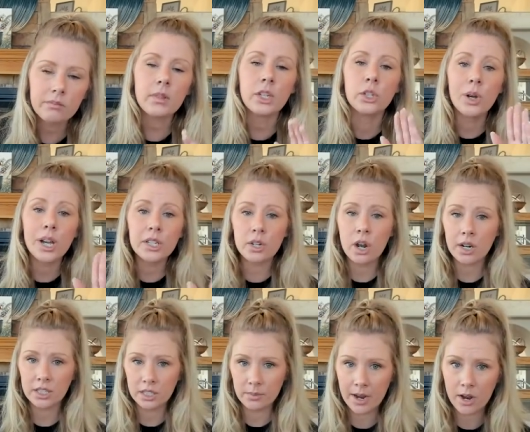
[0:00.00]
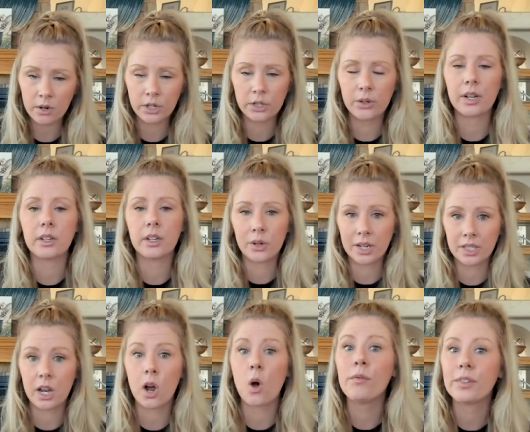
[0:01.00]
You guys talked about, or you guys, you guys
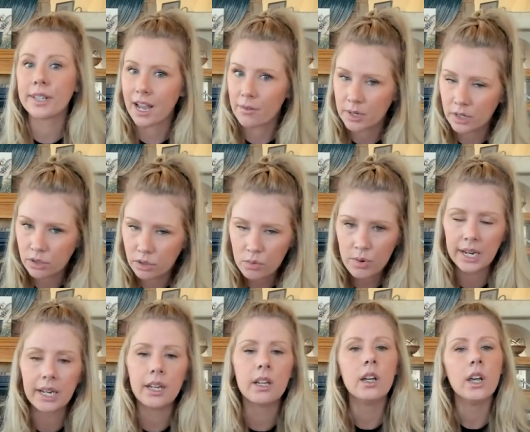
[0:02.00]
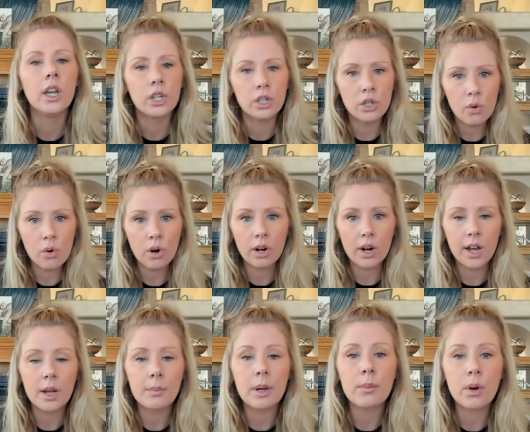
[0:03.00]
hopefully have been doing your
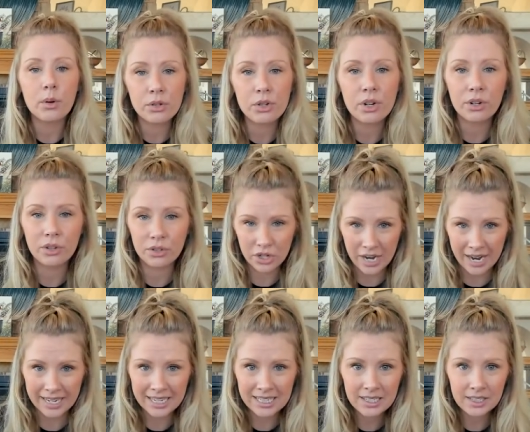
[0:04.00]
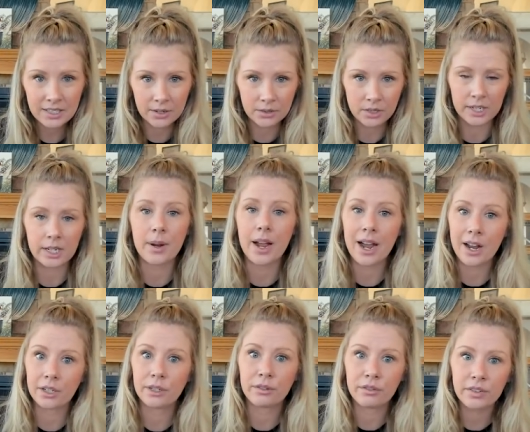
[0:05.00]
um, emotional check ins. I was talking about how
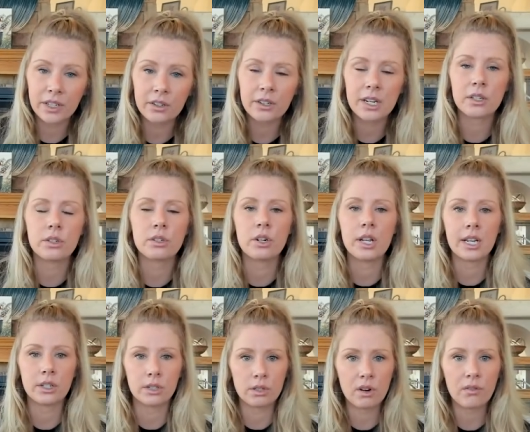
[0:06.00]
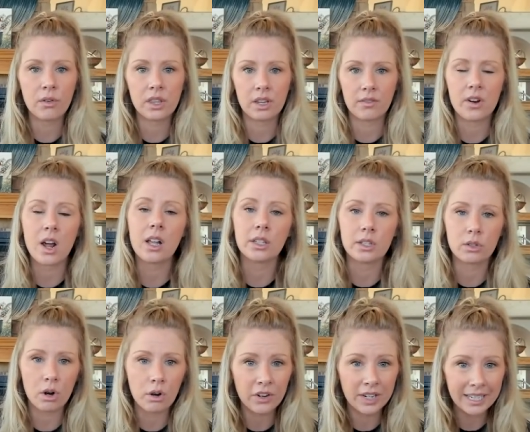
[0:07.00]
do you feel yesterday and so forth. If not, let's
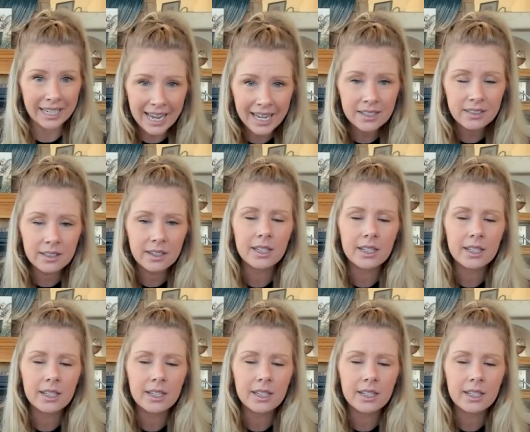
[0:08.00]
go over it again